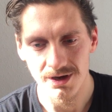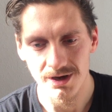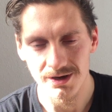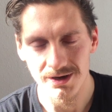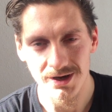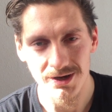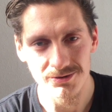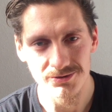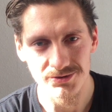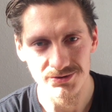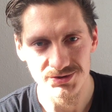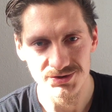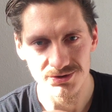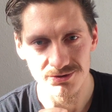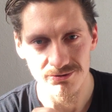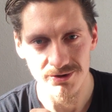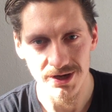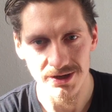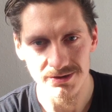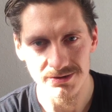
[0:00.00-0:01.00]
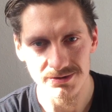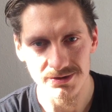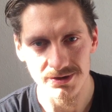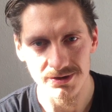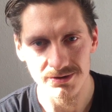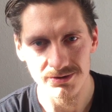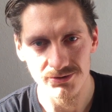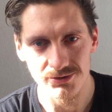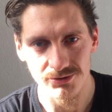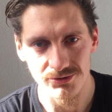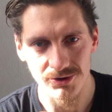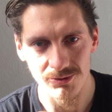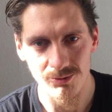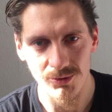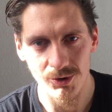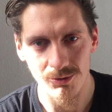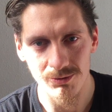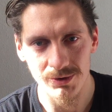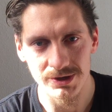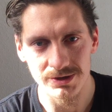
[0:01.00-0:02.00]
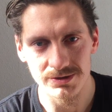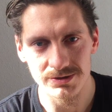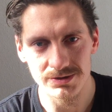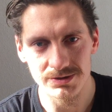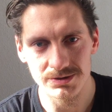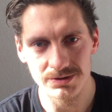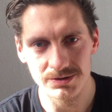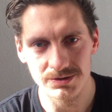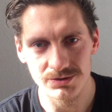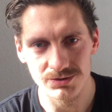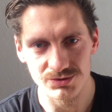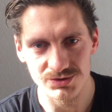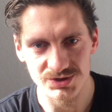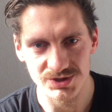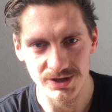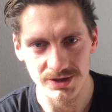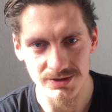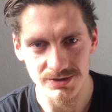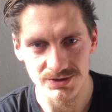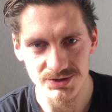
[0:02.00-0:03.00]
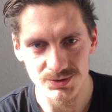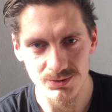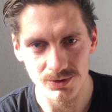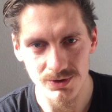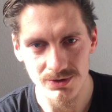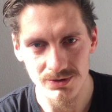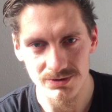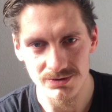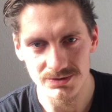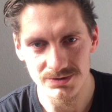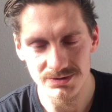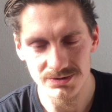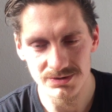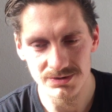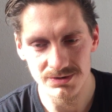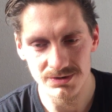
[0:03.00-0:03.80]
I have to surrender to the moment to say this word.